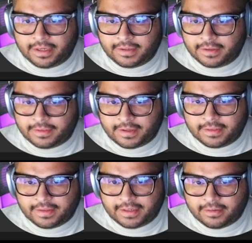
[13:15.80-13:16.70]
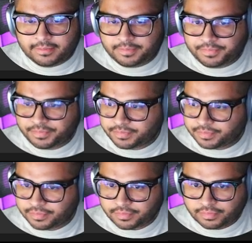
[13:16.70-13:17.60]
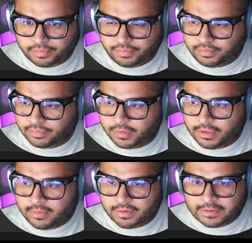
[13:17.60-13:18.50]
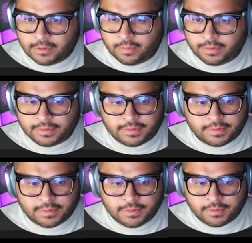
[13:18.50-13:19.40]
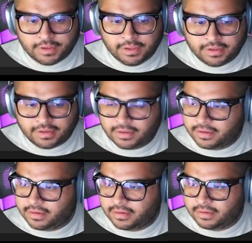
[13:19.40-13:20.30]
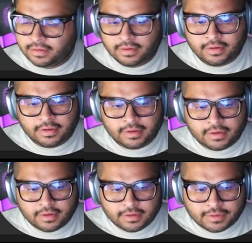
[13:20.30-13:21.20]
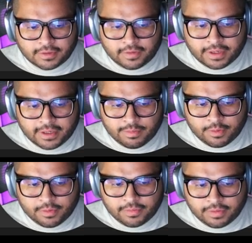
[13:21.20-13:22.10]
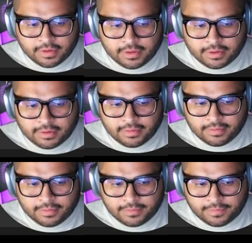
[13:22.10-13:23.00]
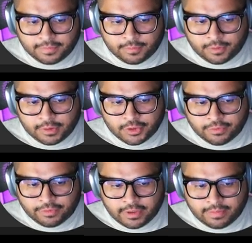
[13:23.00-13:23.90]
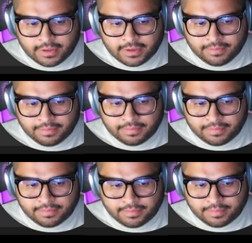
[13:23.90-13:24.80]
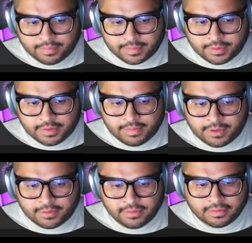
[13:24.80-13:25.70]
kind of thought that it was a little bit too quick. So I can move the 100 frame here to the middle.